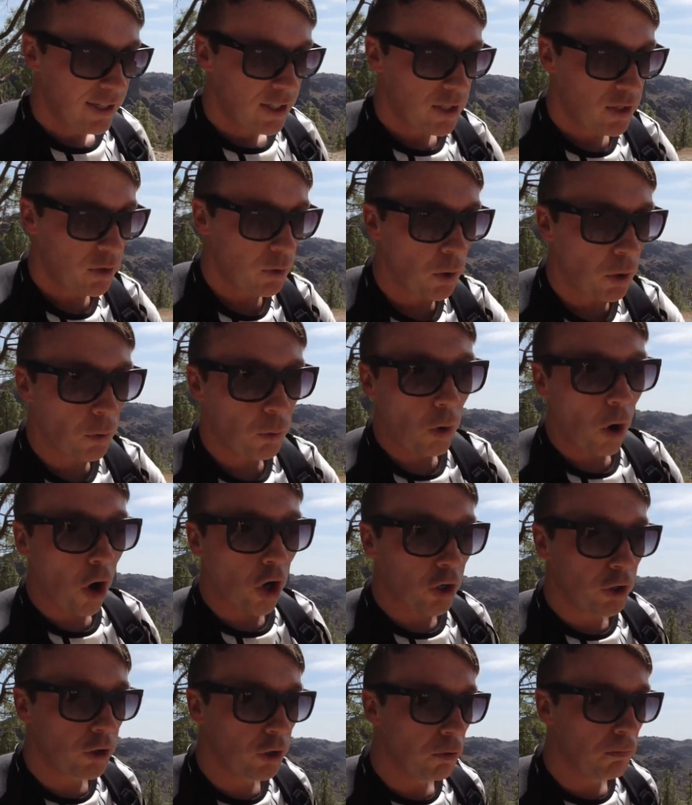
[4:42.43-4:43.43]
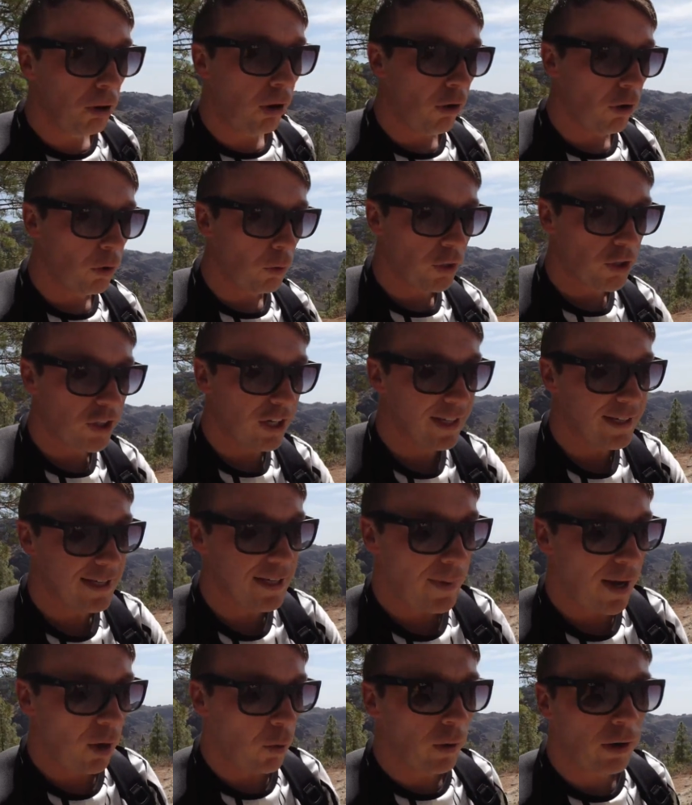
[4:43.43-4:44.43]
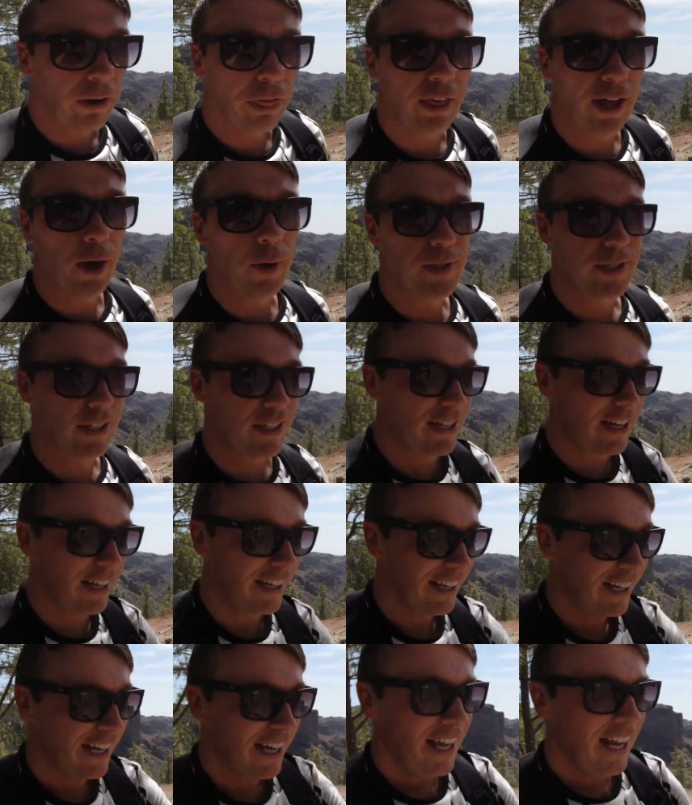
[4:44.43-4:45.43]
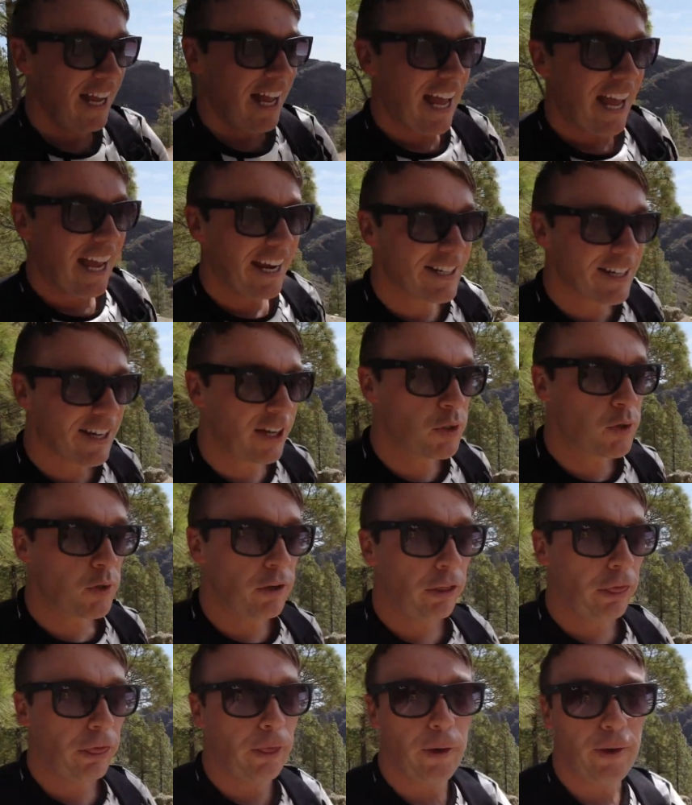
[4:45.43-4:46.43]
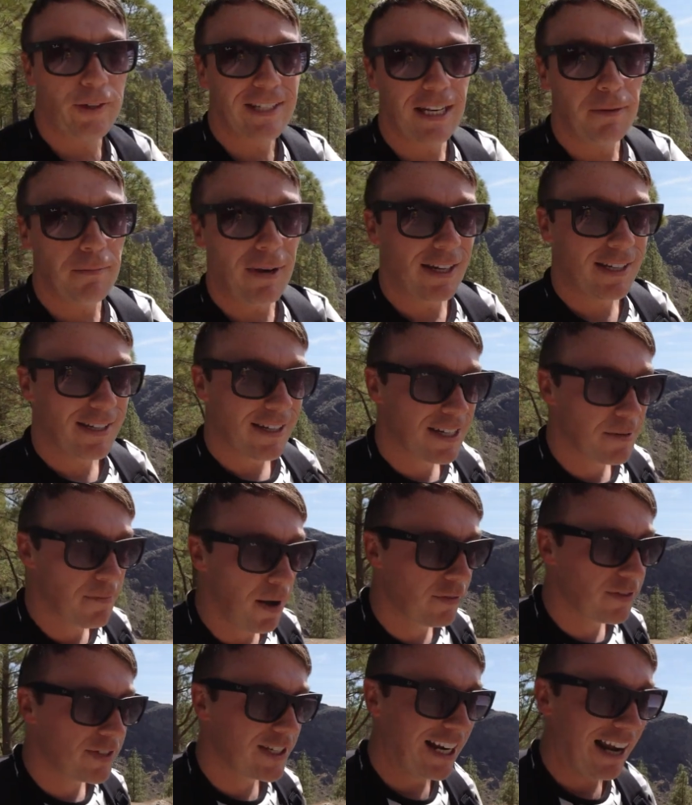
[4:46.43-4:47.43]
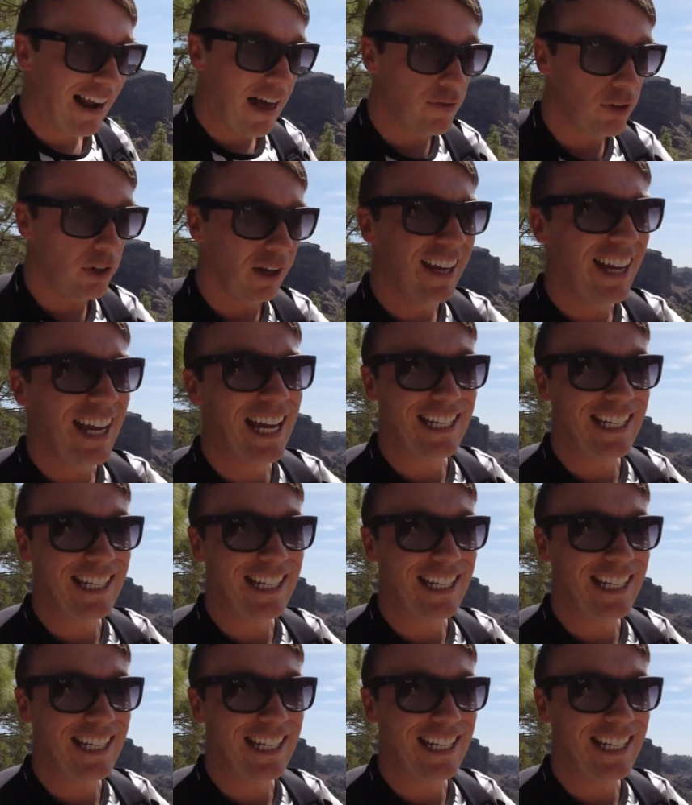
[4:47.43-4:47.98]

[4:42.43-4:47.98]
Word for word: to Rock Nublo, which is about 1,813 meters above sea level.